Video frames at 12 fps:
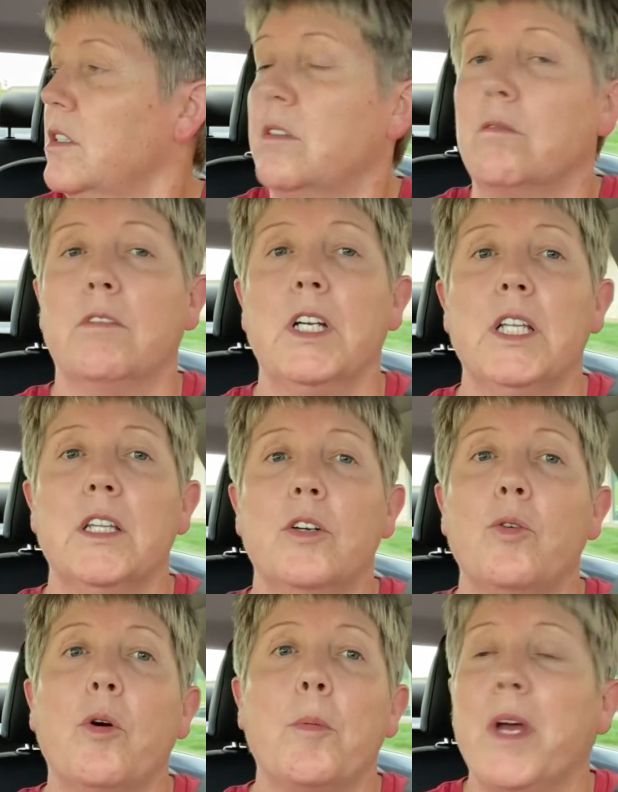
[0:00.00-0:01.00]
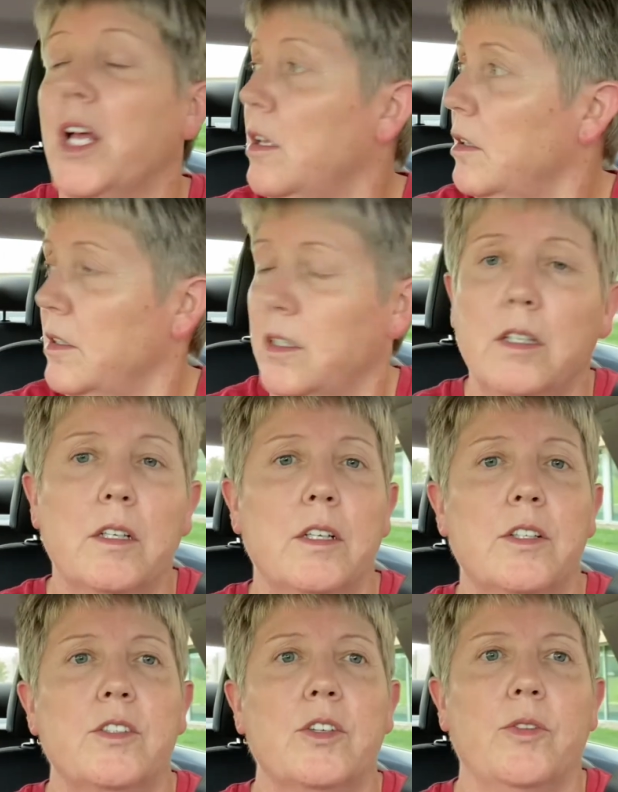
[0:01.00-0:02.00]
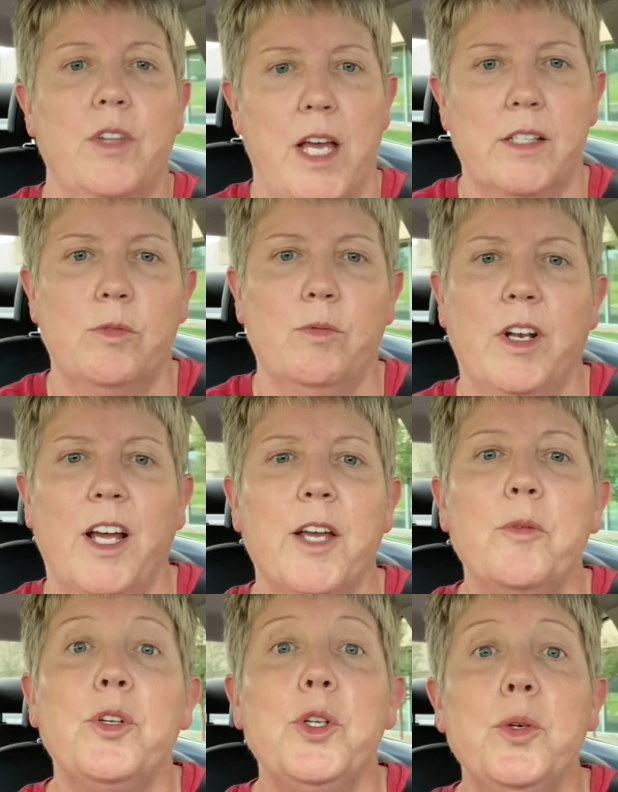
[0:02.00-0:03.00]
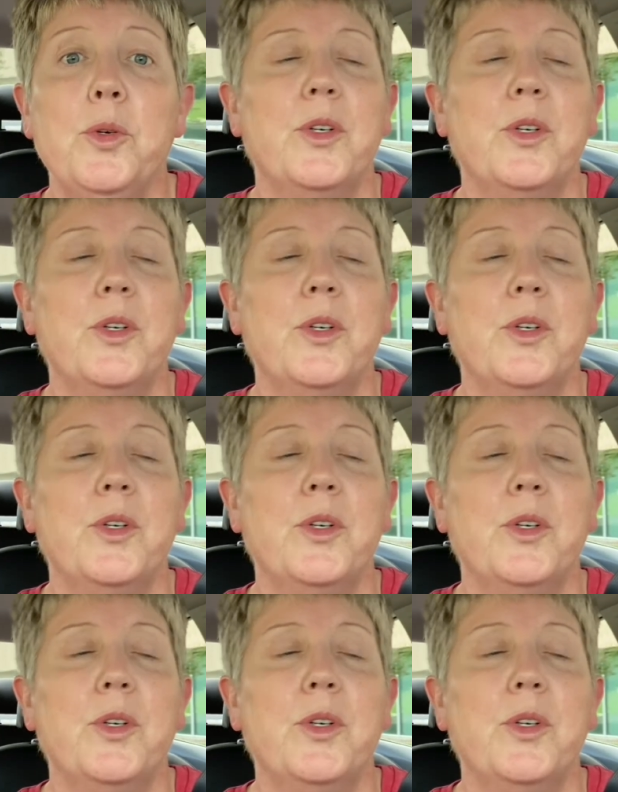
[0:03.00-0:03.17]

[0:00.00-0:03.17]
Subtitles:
to ring the doorbell. So that's what I will do.